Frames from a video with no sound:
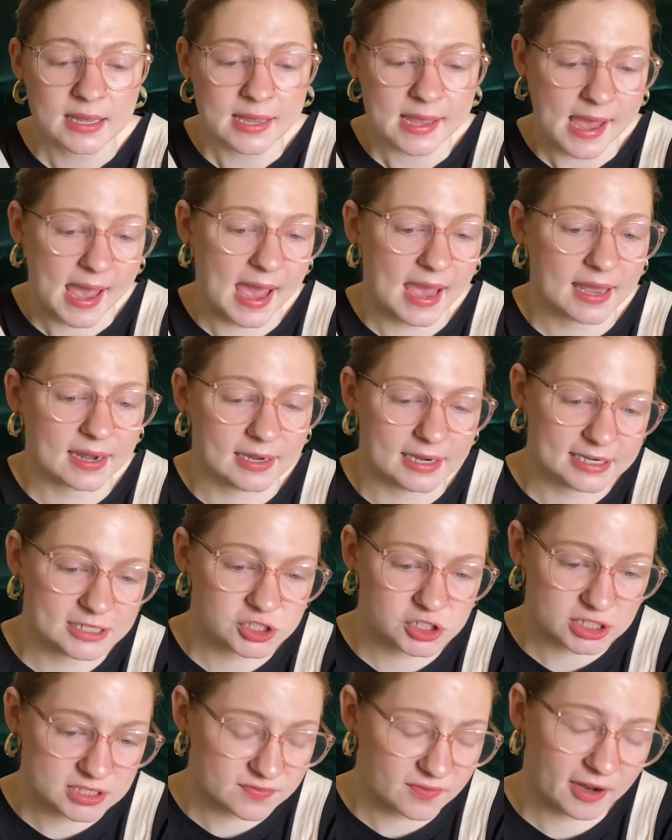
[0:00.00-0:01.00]
And it's
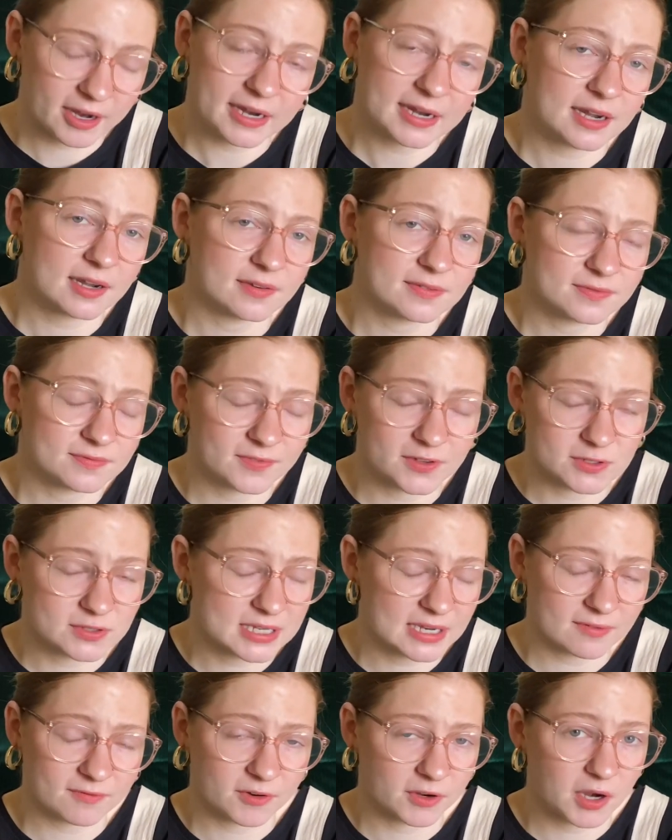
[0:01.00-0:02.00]
just very
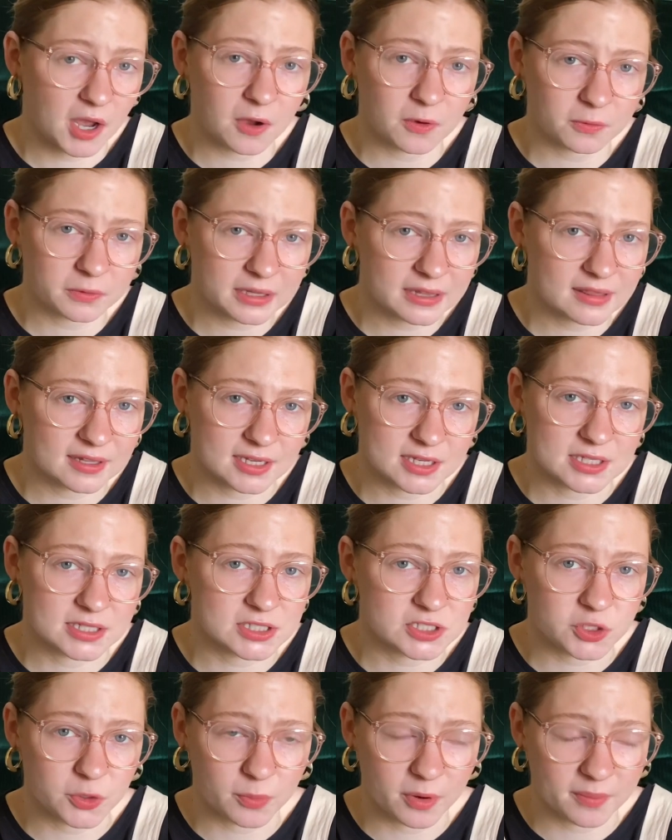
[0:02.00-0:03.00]
confusing for not only the
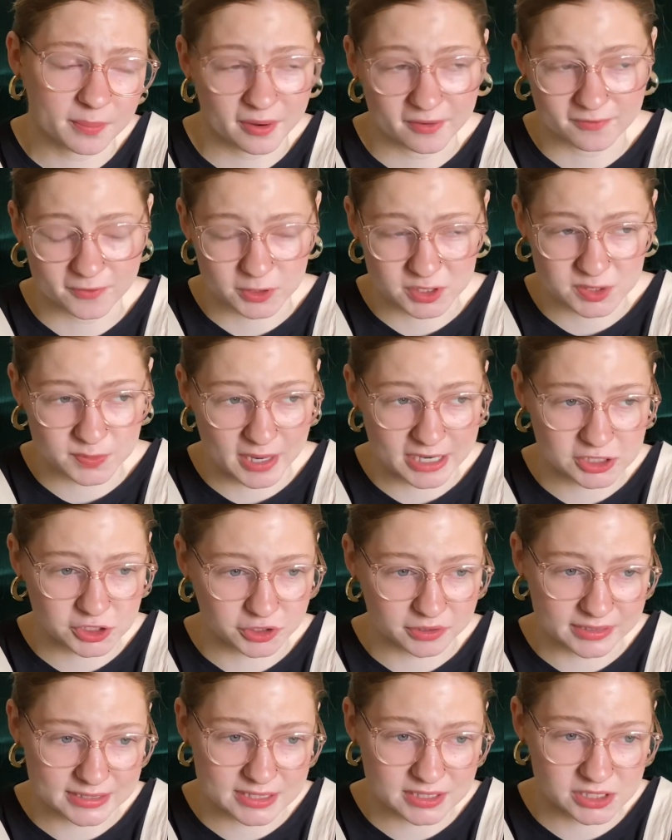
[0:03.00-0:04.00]
consumer, but for
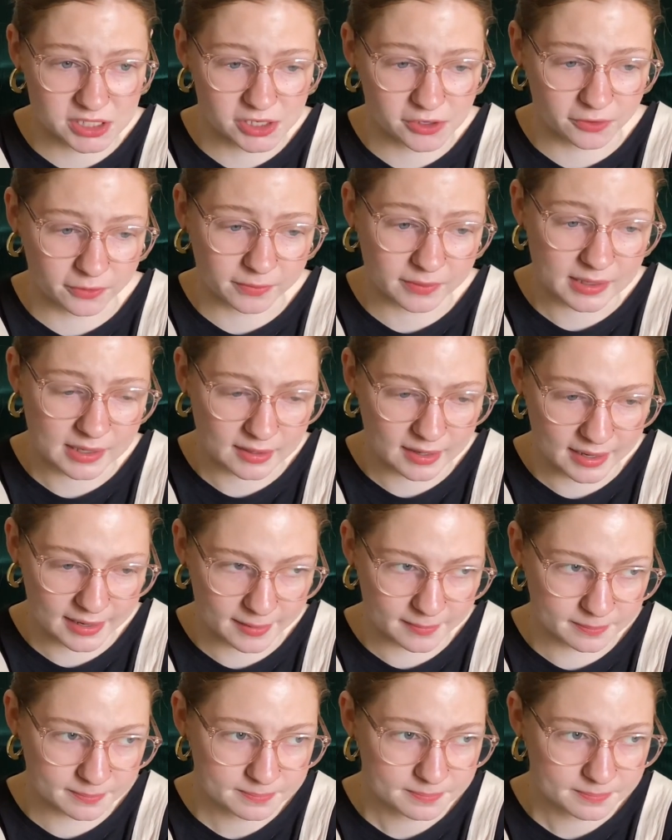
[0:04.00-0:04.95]
specialists too. I